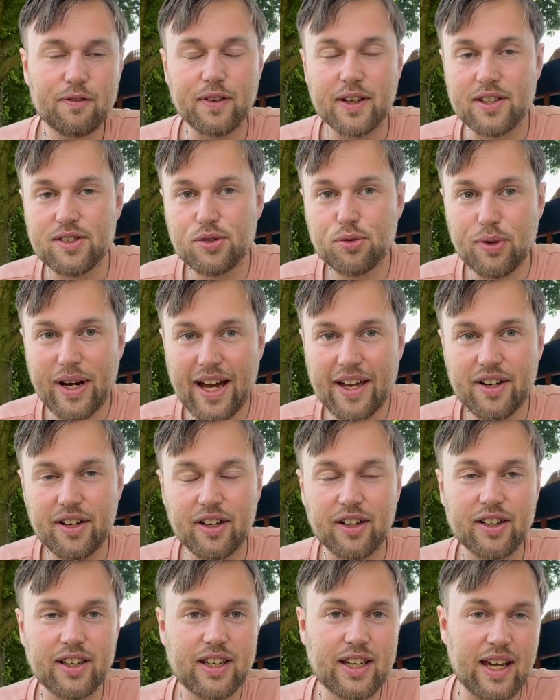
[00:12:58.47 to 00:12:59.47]
It's
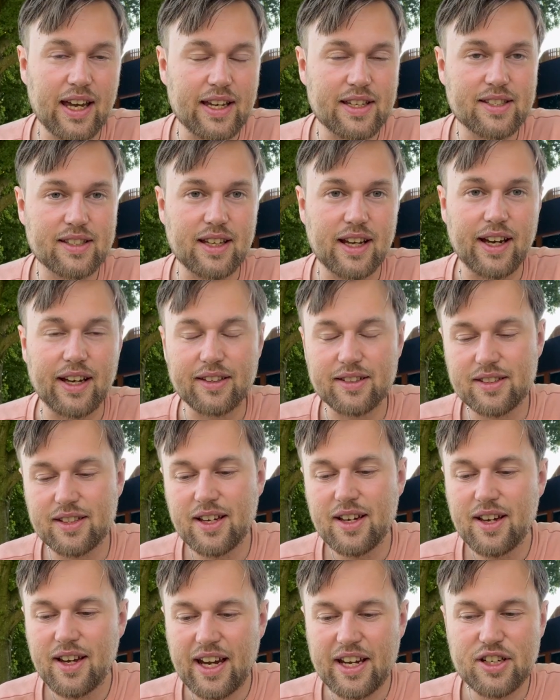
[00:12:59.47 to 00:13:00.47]
rather the case that
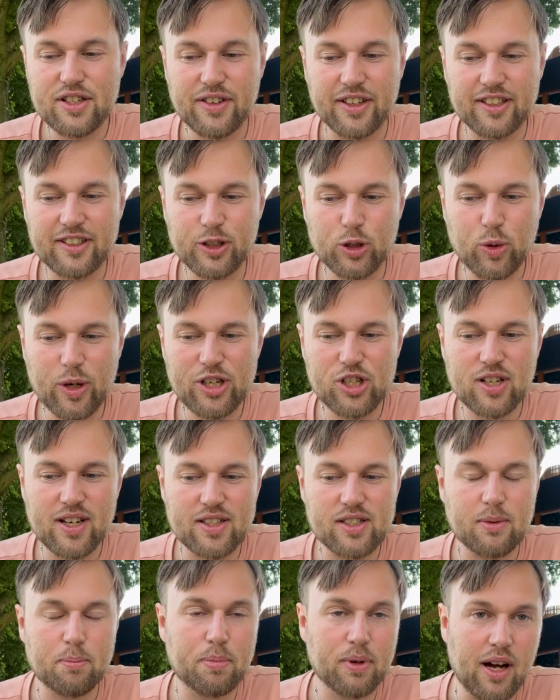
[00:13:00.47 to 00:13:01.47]
introverted intuition is
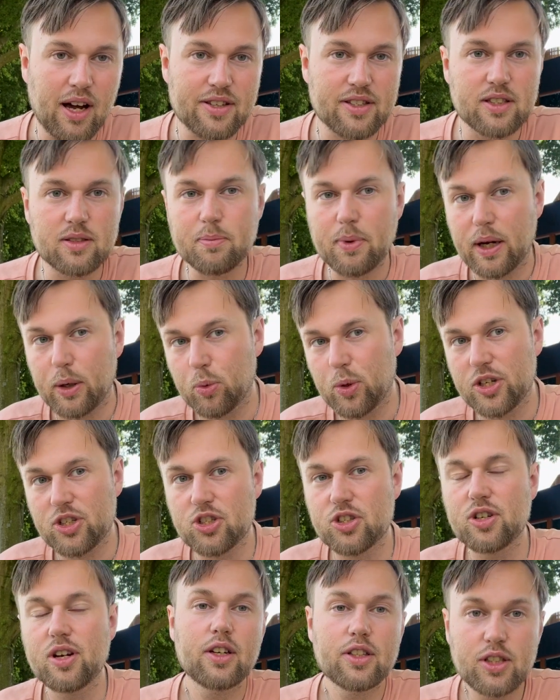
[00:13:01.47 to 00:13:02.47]
the process by
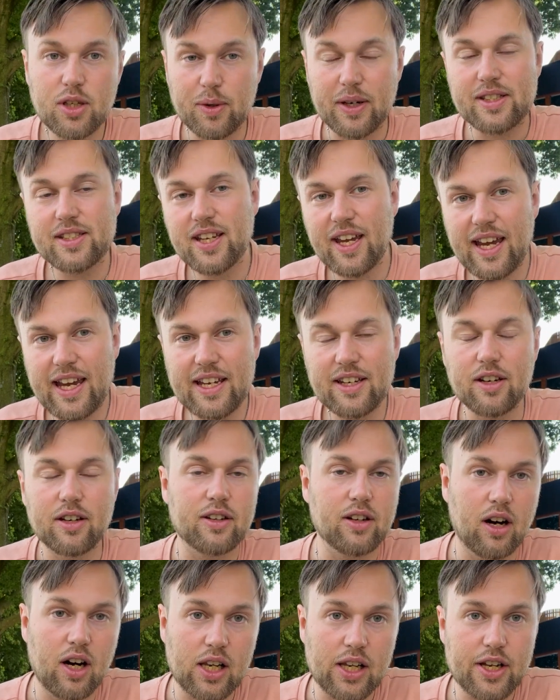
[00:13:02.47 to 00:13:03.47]
which you attain
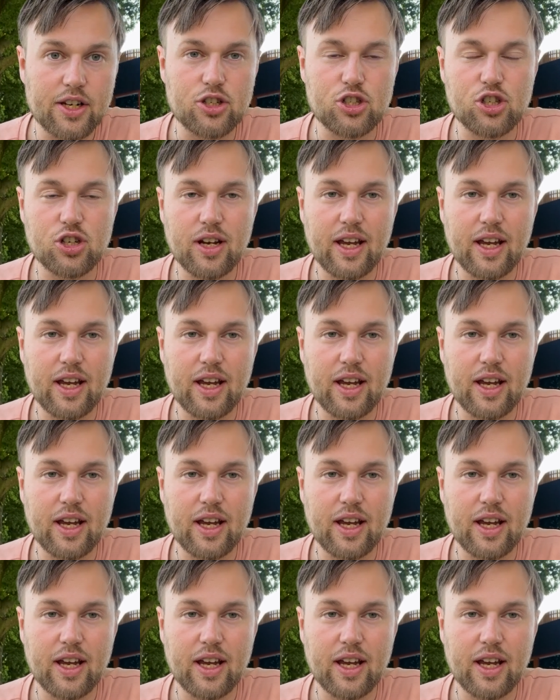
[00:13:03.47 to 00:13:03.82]
knowledge,